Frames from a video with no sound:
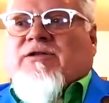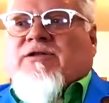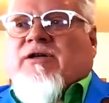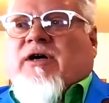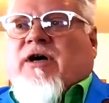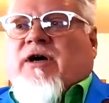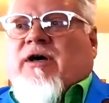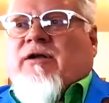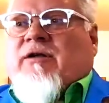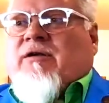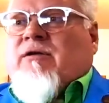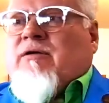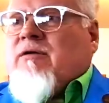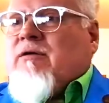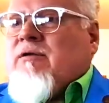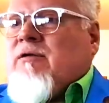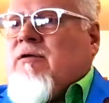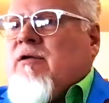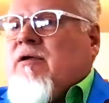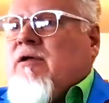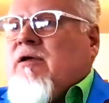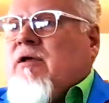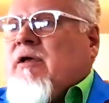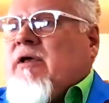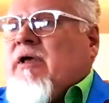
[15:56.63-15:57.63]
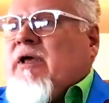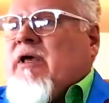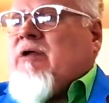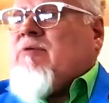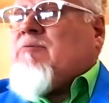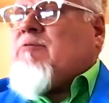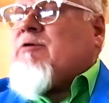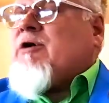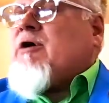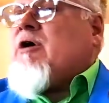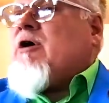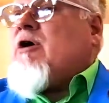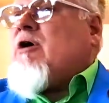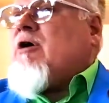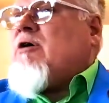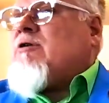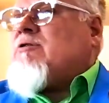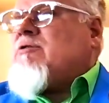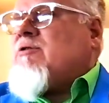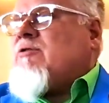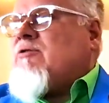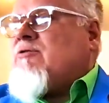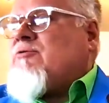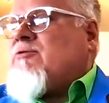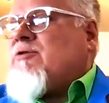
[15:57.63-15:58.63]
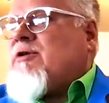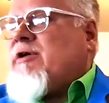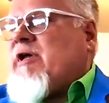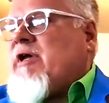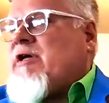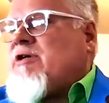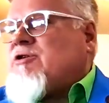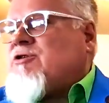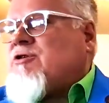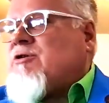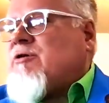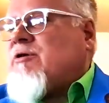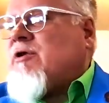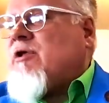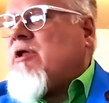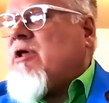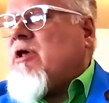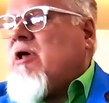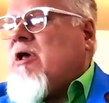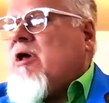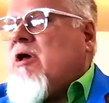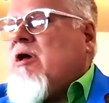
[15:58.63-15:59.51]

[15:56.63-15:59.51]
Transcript: Son in regard to the creation.